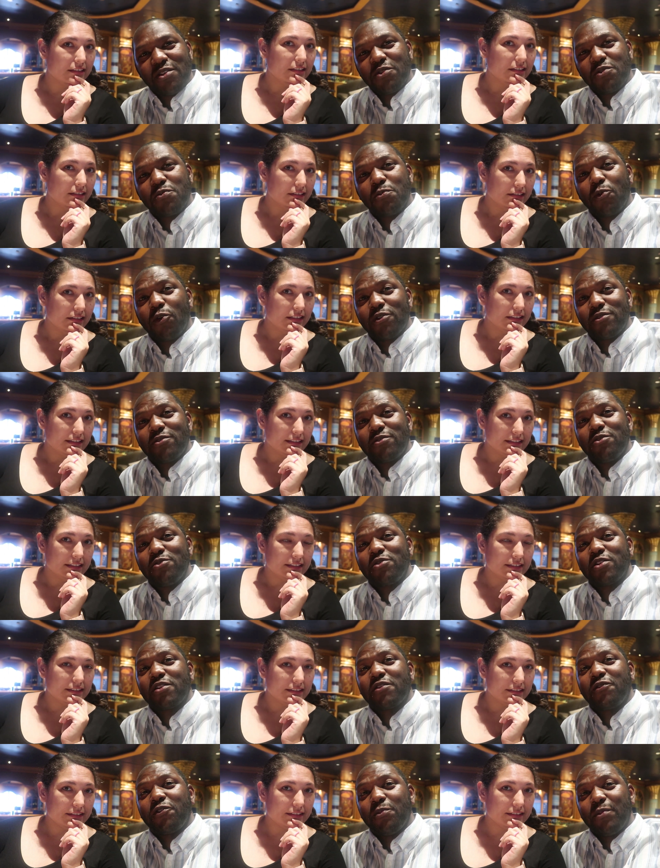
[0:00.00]
Speaker 1: It was more too
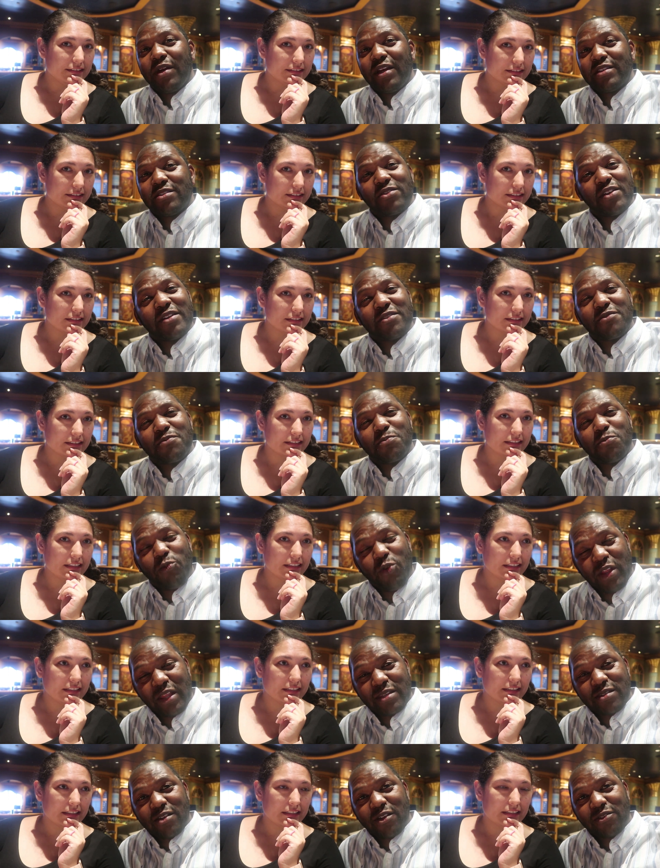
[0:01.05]
salty for me, so that's
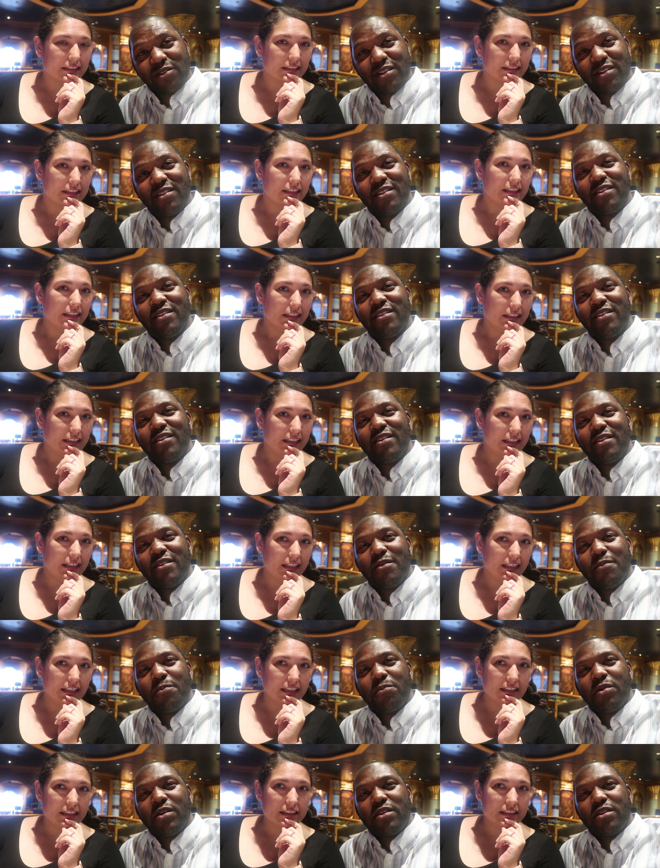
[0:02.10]
really salty.
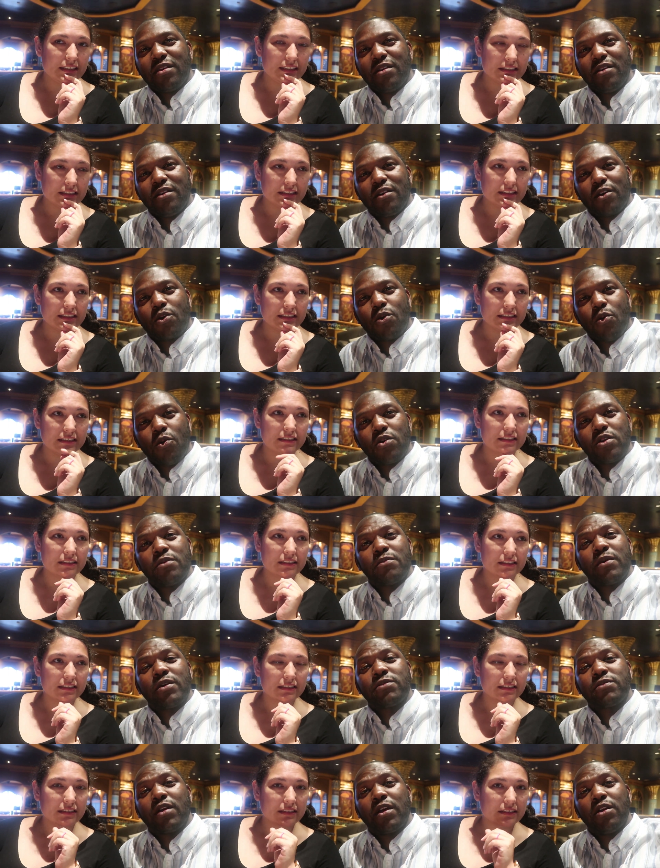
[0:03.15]
Yeah. But the corn
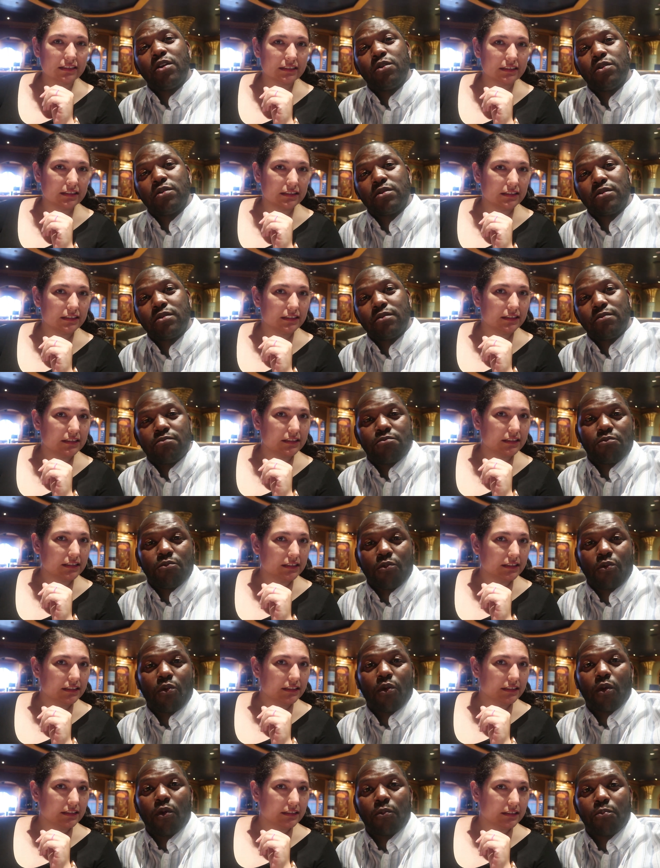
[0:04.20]
and mashed potatoes
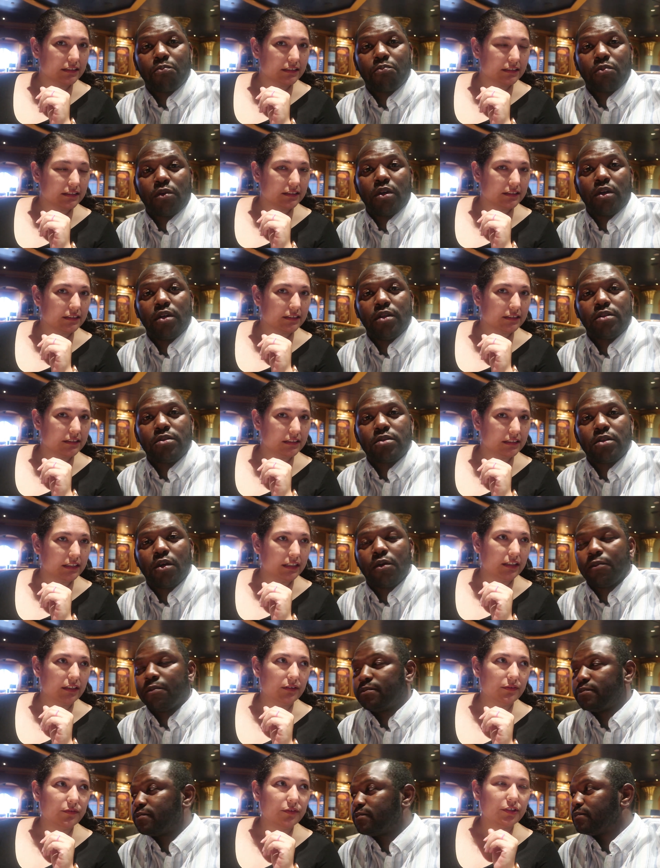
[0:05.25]
were good. So
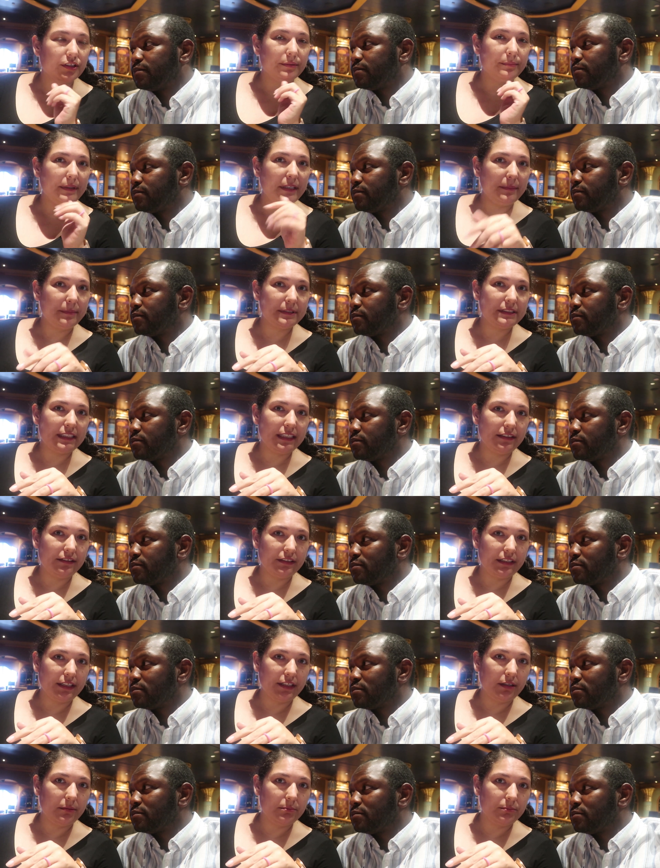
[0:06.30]
Speaker 2: now for the baked
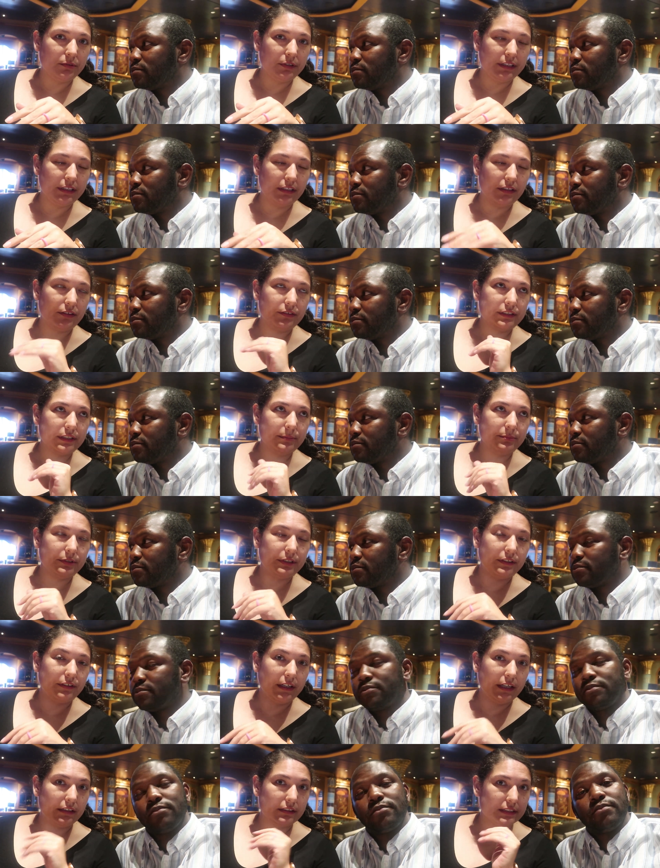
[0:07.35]
potato, they only bring, only
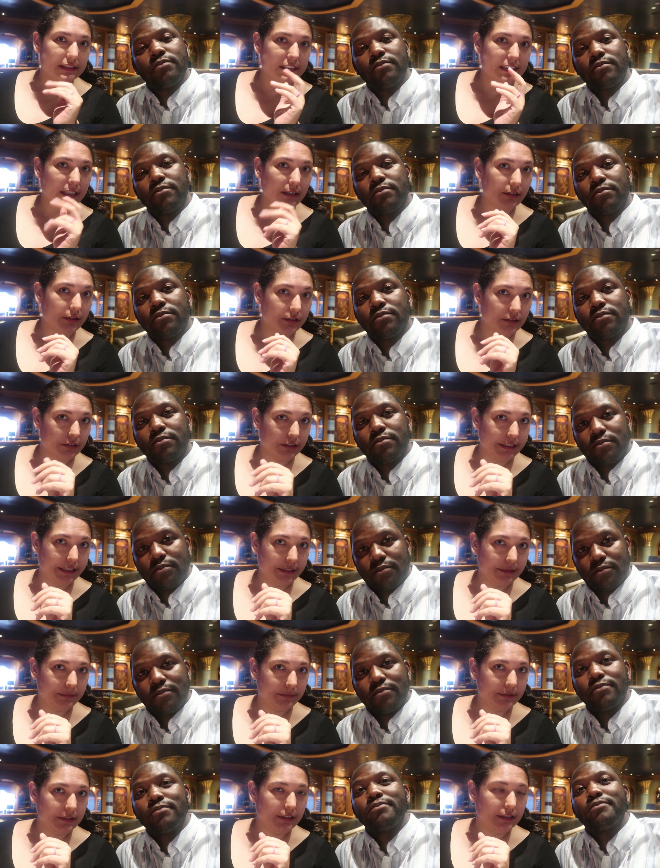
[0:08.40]
bring around sour
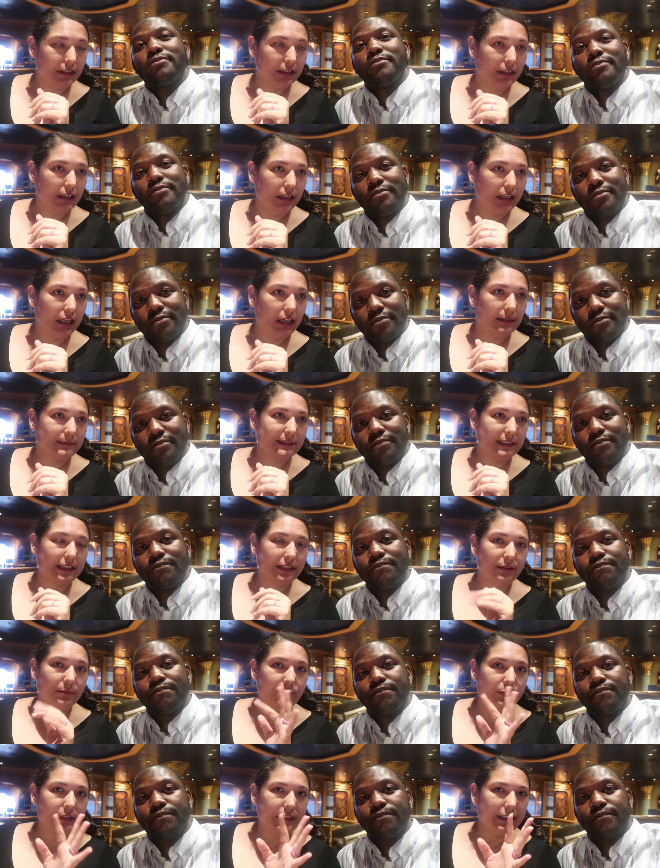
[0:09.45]
cream. Um, so
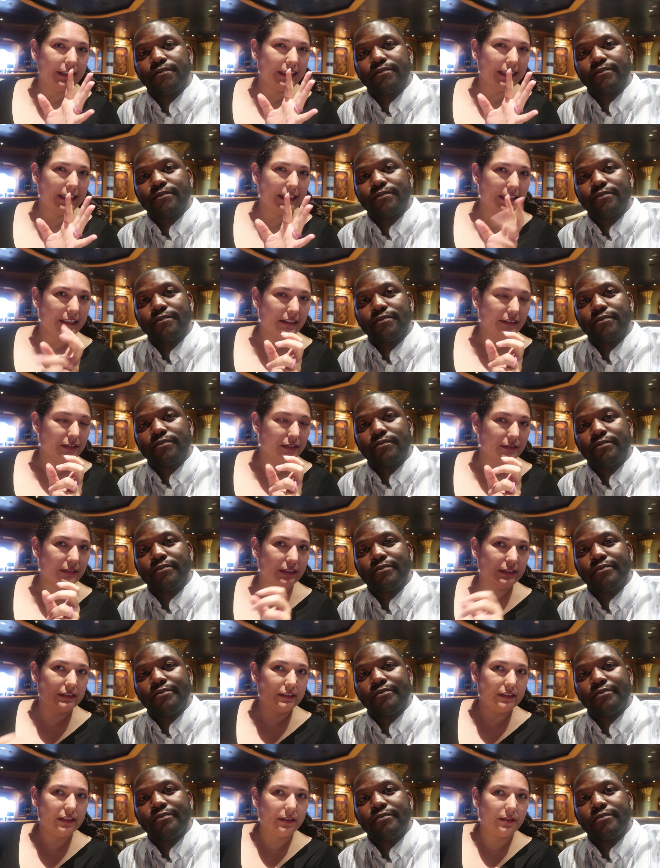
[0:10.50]
they don't bring anything else
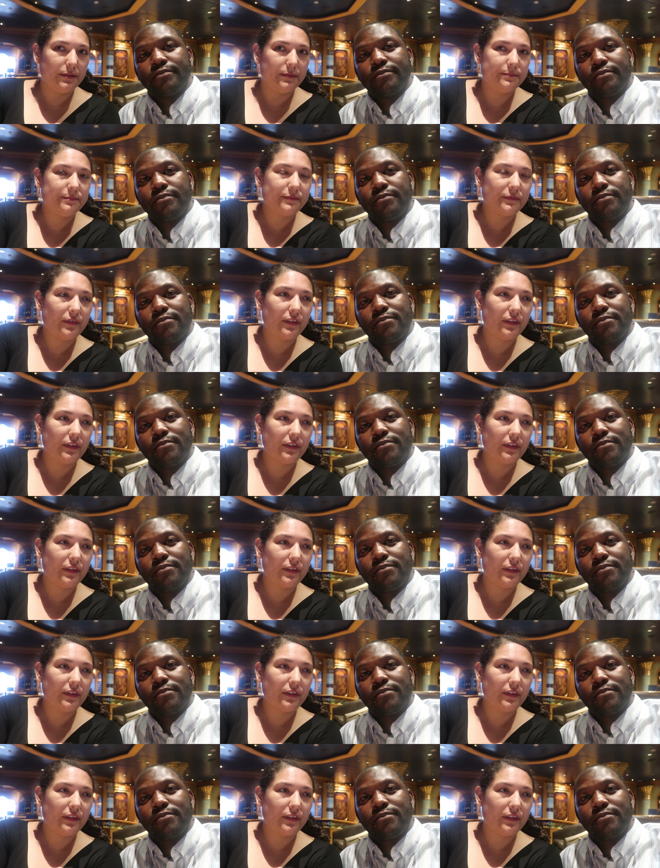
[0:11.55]
around. So